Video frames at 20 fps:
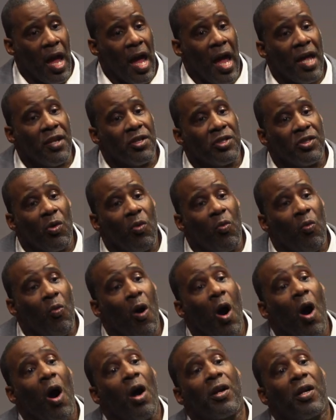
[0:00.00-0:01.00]
and to
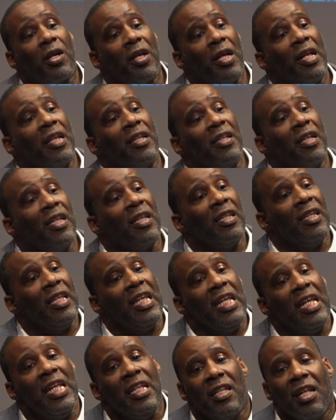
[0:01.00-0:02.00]
walk and to
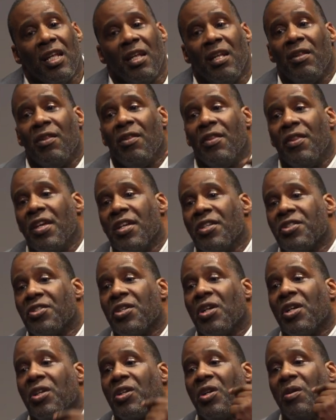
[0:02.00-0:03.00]
lead
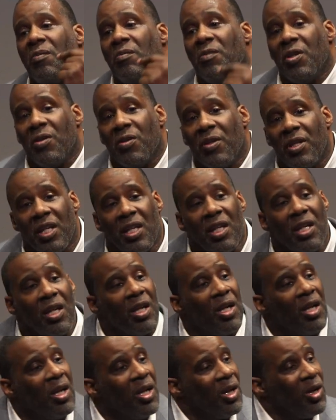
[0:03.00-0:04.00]
this community
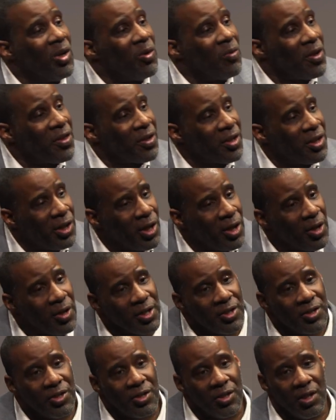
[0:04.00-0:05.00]
with
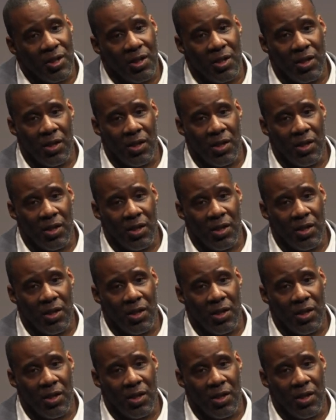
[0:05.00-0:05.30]
courage.